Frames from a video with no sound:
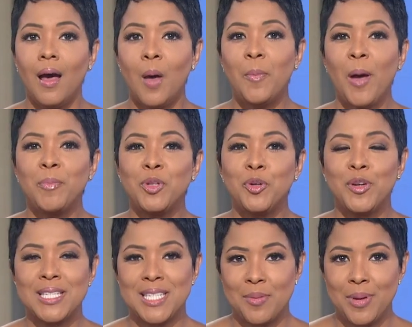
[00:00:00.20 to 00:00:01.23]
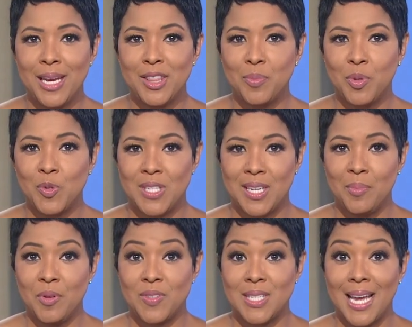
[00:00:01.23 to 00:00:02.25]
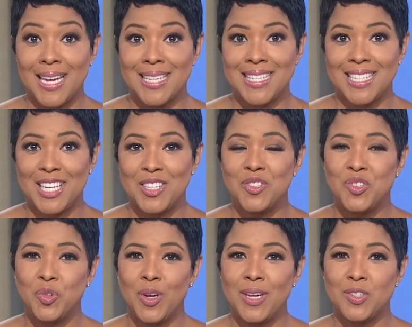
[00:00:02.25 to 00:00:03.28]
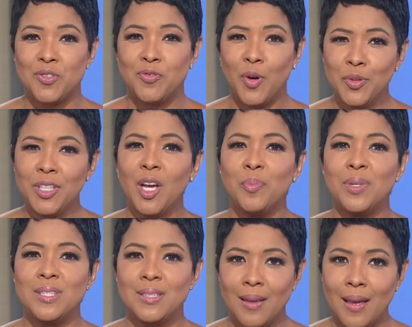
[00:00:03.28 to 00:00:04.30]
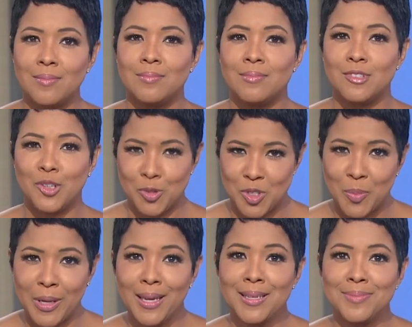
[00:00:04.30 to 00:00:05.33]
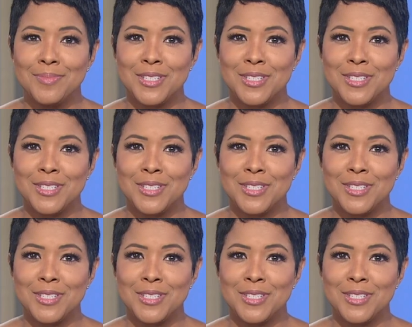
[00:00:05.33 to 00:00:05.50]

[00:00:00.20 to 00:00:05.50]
A popular exhibit at the Museum of Science and Industry is folding up its tent so to speak.